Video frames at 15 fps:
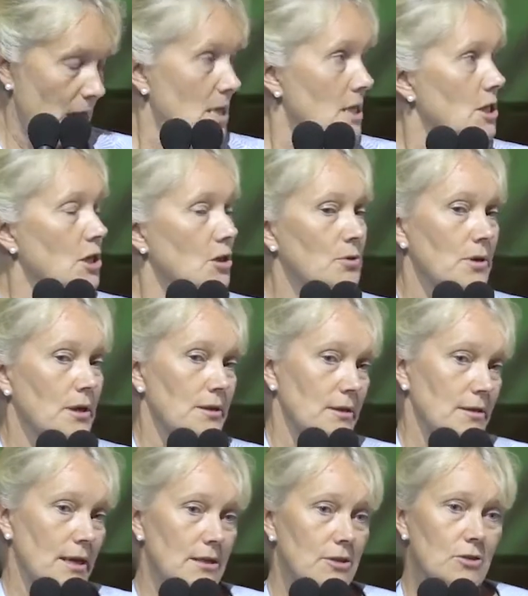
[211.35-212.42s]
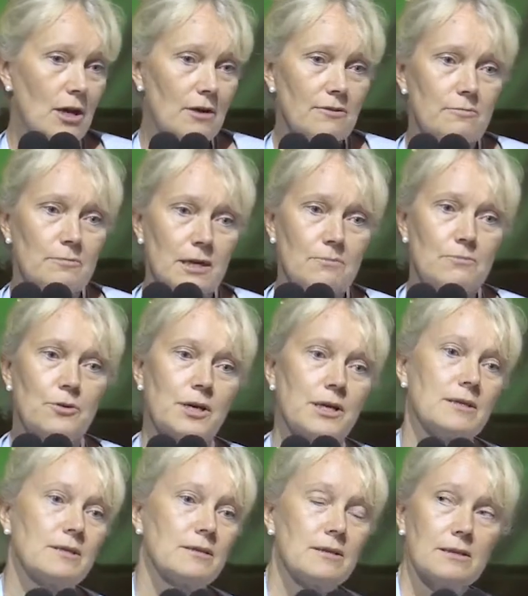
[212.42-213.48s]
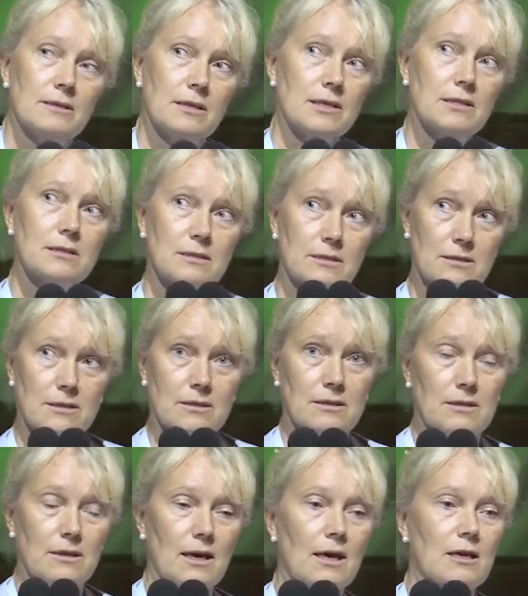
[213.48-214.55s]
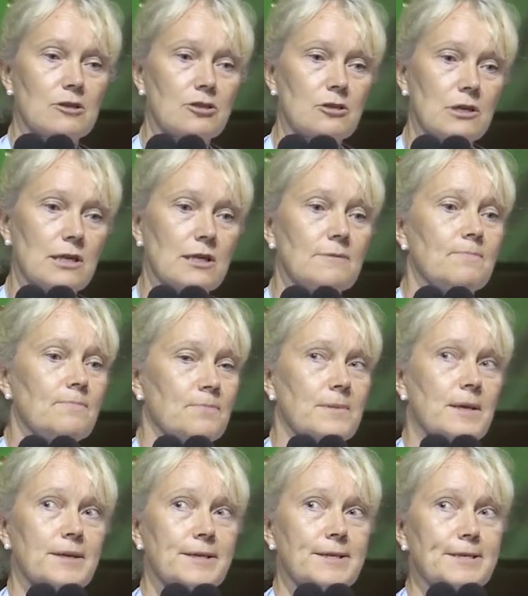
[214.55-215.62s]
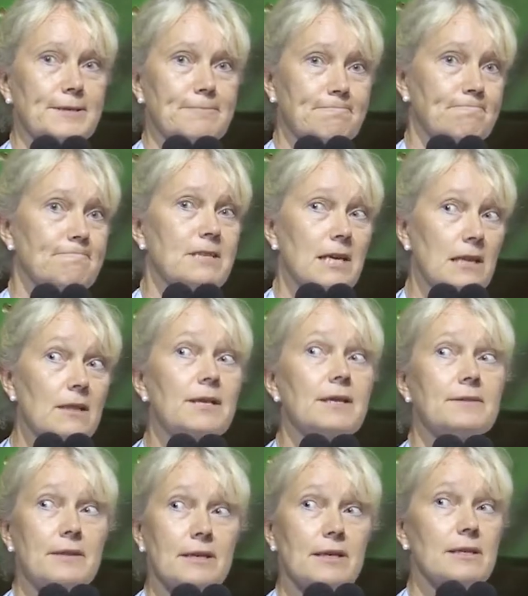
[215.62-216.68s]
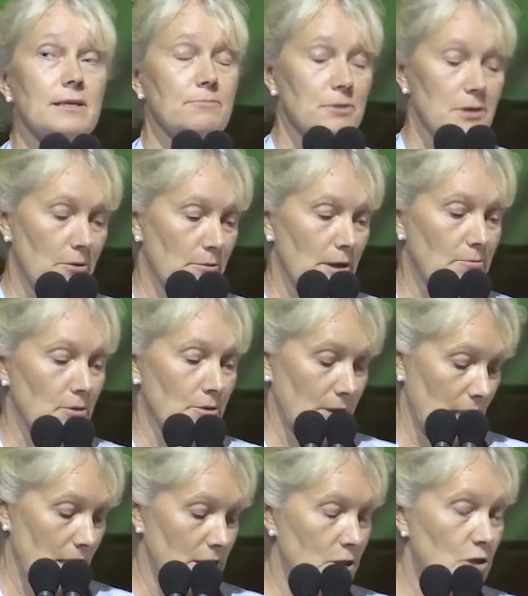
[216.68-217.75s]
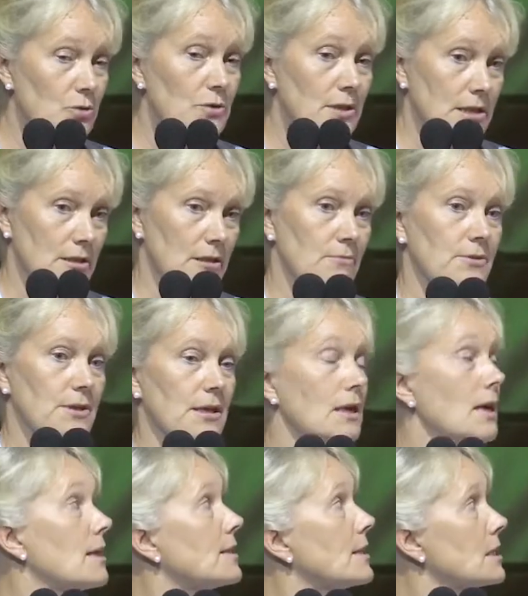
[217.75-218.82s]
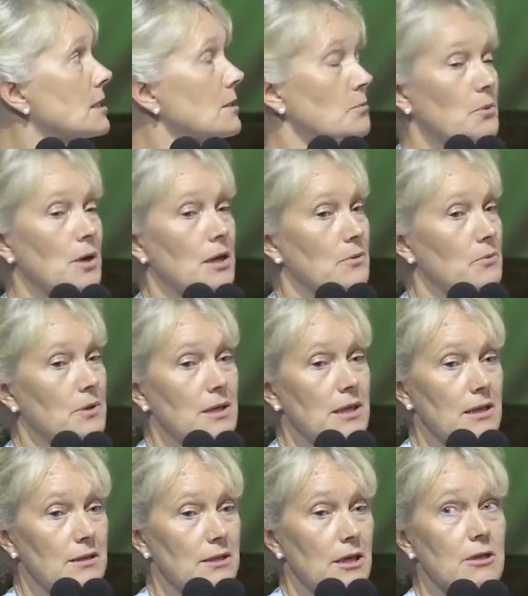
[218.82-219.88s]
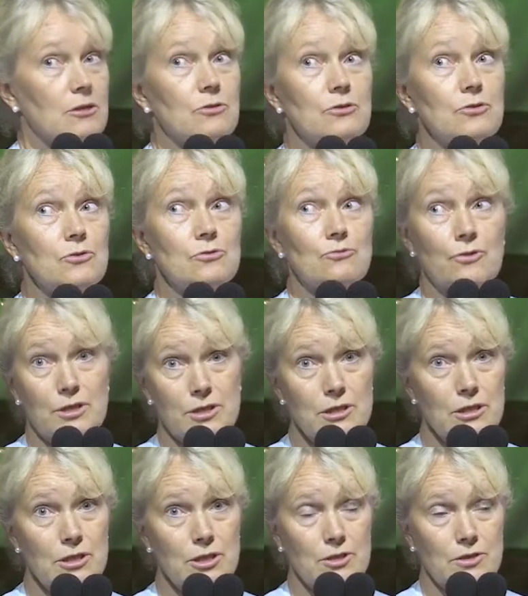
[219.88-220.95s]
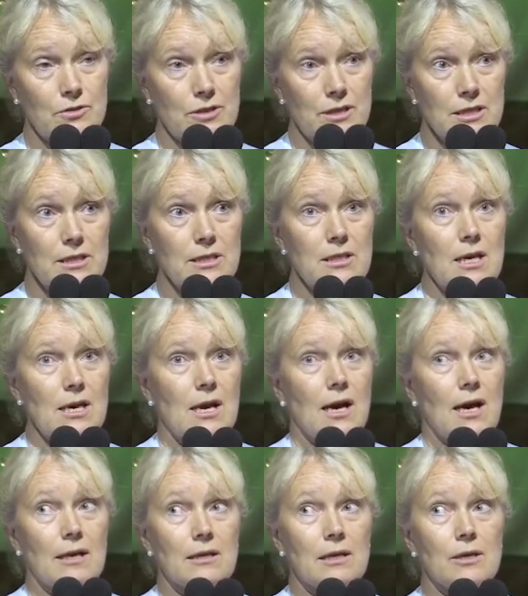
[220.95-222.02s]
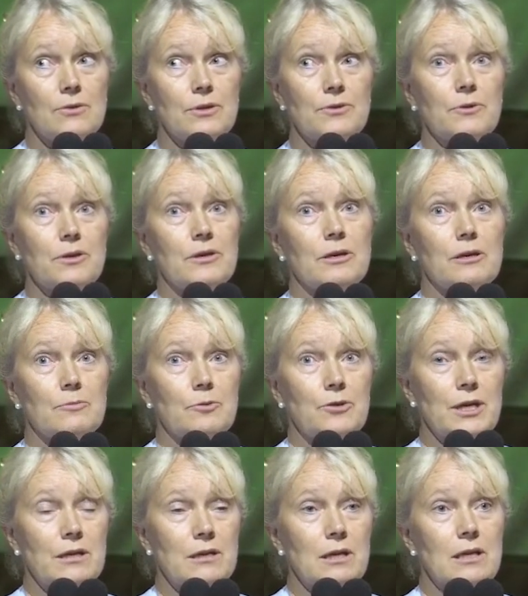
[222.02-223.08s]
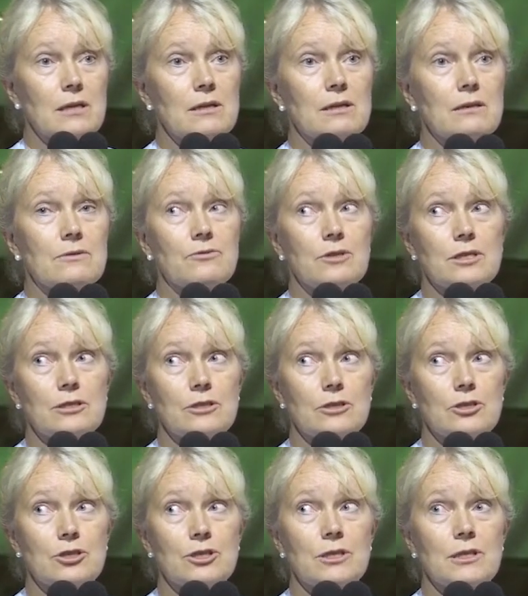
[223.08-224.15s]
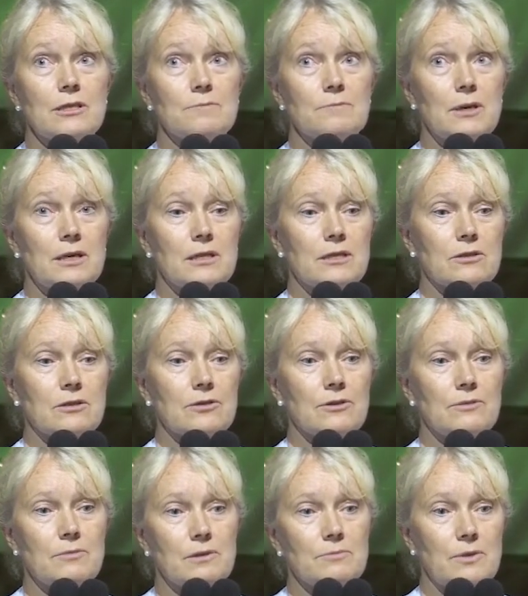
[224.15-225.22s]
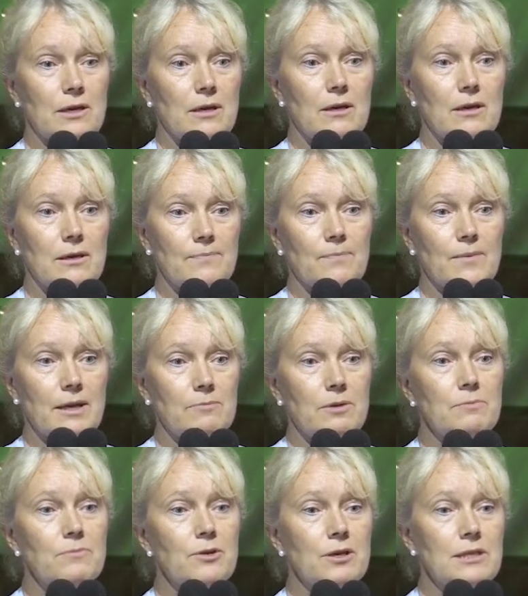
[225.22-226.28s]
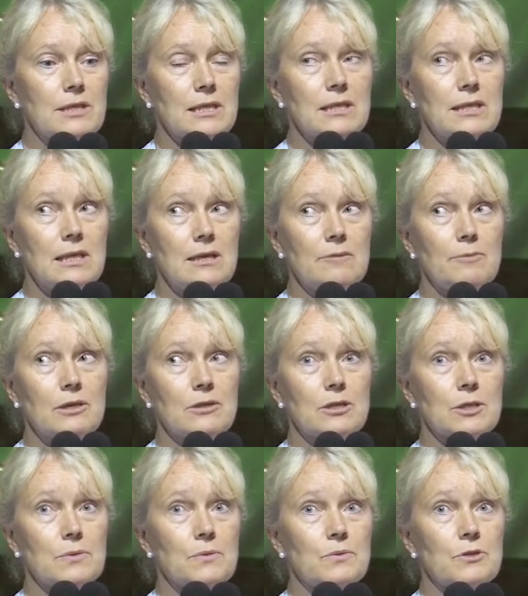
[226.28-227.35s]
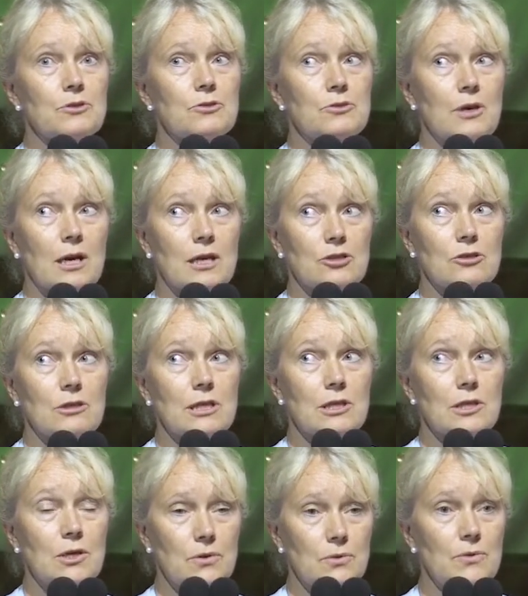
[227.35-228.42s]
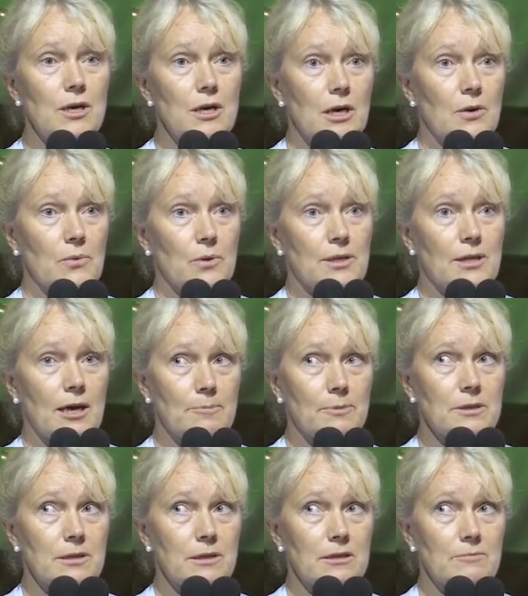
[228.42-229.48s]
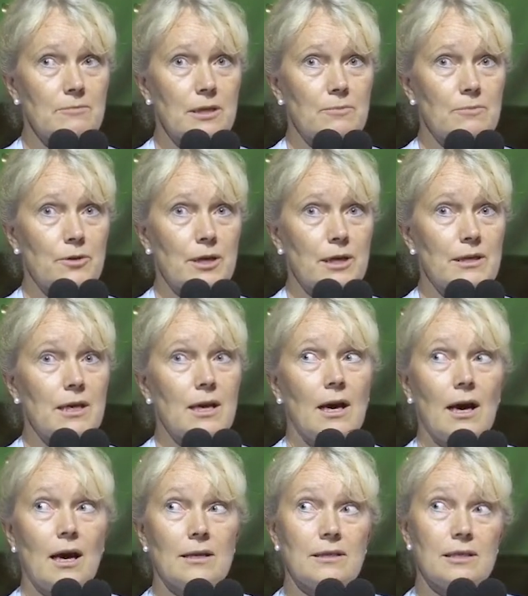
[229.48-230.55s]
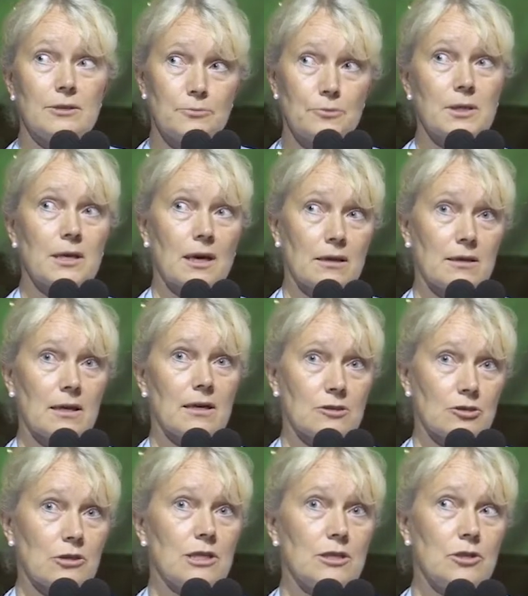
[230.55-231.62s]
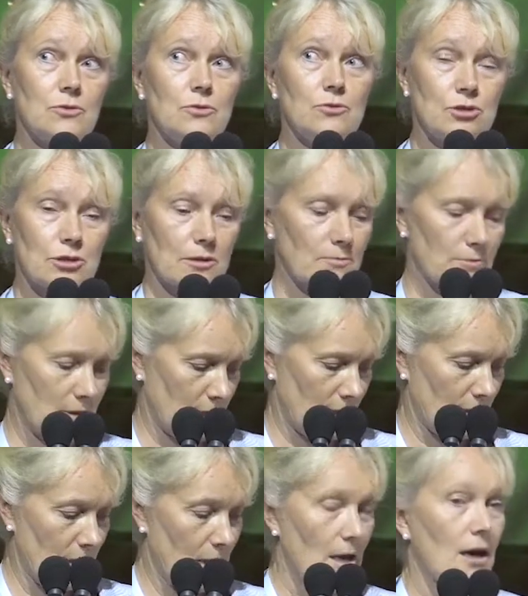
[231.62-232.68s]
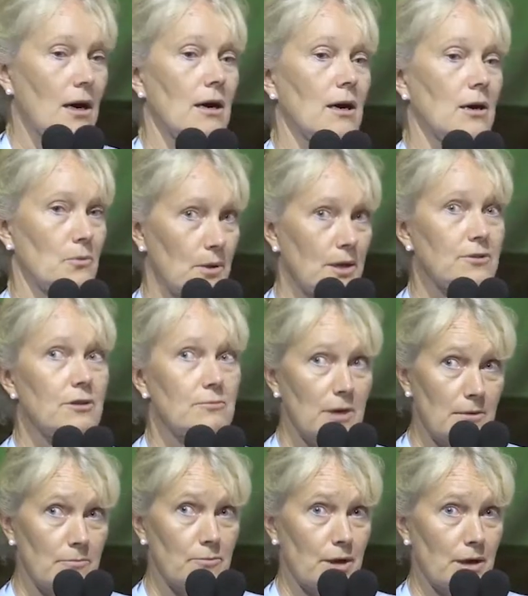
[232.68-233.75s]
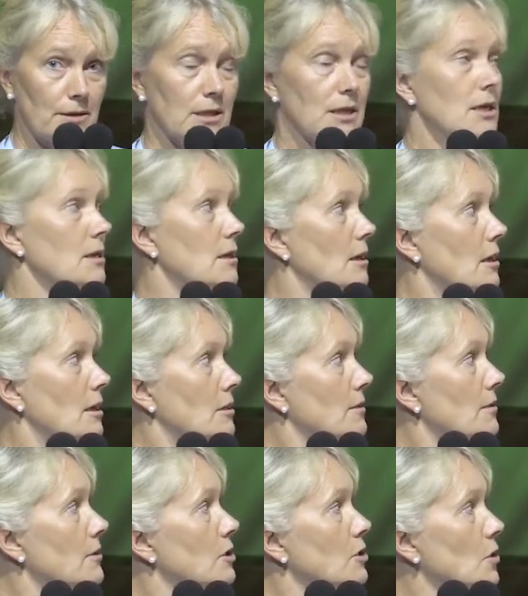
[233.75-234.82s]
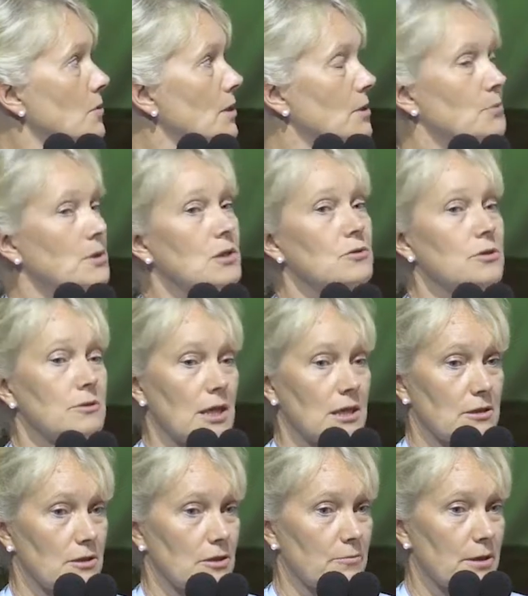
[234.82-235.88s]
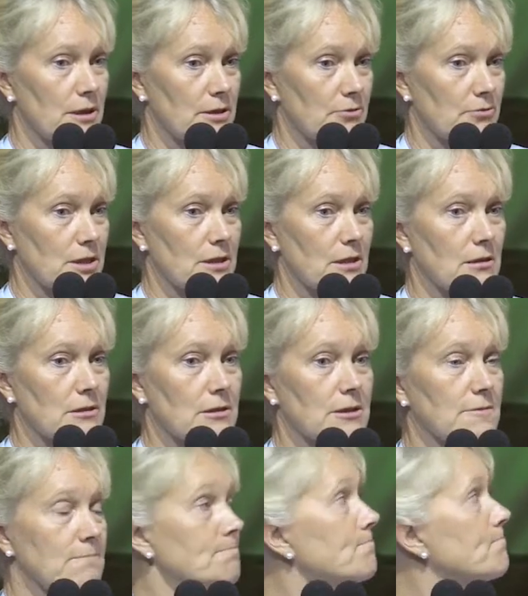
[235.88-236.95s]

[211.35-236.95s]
So that you have a membrane that doesn't actually tell that the membrane is doing something, and that's why we need to do research on this. And our preclinical research is based on the membrane technique, because we want to actually know what happens in the membrane and if we can actually do something with the membrane so that we could get better results.